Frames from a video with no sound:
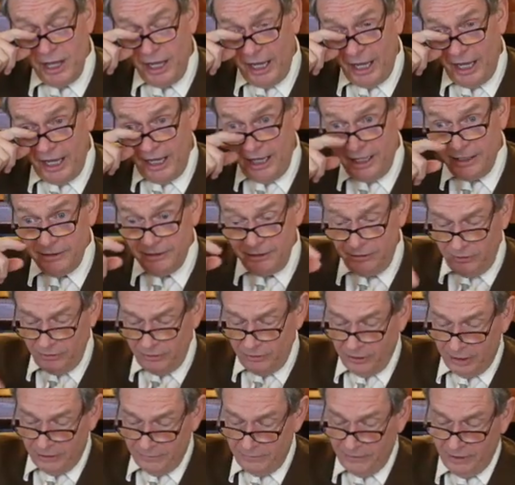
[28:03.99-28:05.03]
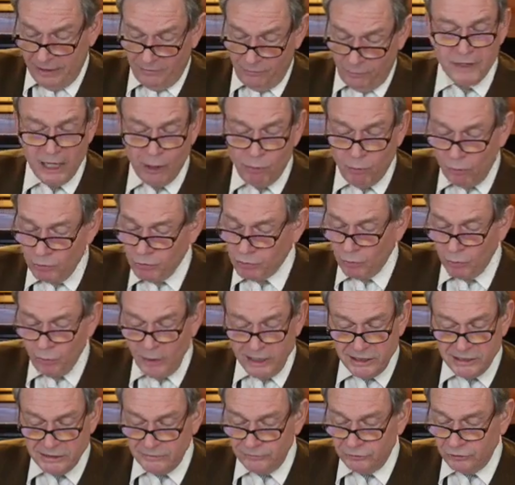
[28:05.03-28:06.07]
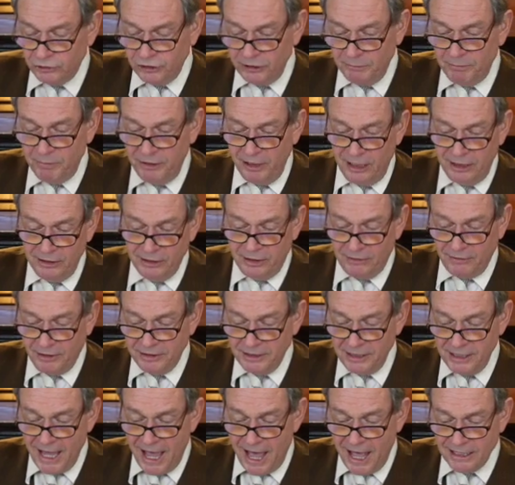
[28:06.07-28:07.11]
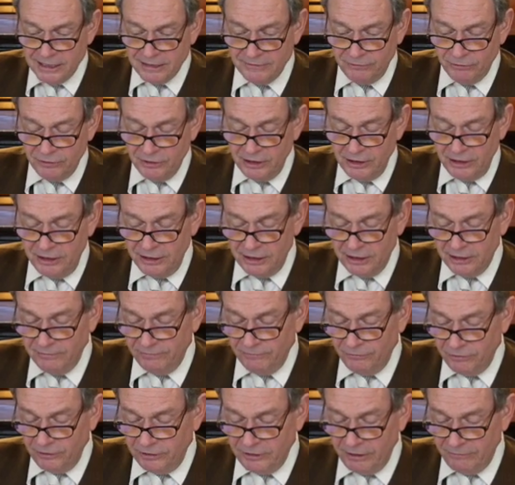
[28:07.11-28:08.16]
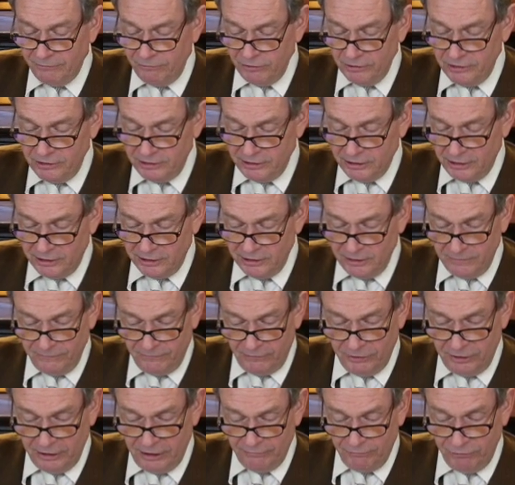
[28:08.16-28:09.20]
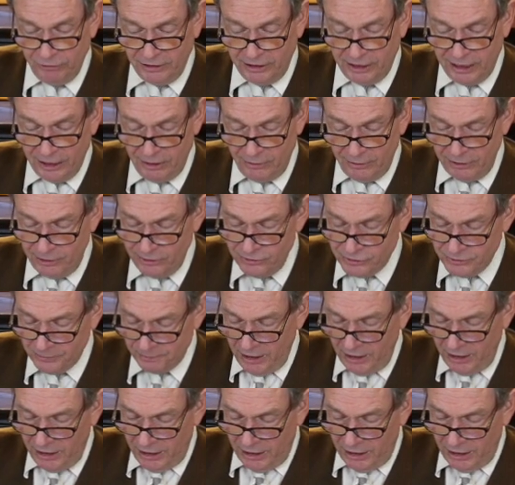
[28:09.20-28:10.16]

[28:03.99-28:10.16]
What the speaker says: And they quote the rates of shipping. They've got the ads for the different carriers.